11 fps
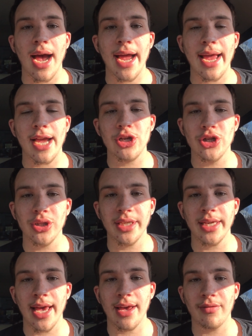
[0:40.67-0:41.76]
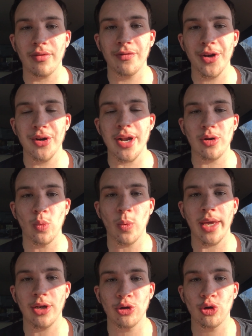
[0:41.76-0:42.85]
I actually have figured out a
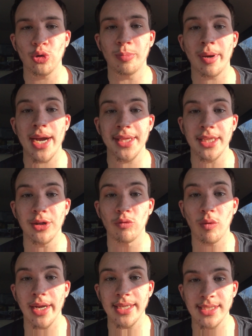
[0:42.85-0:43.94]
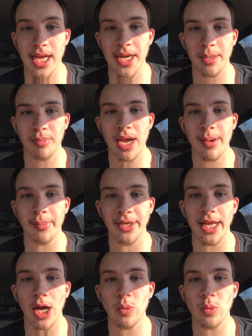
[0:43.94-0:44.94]
way to buy the right side of the property.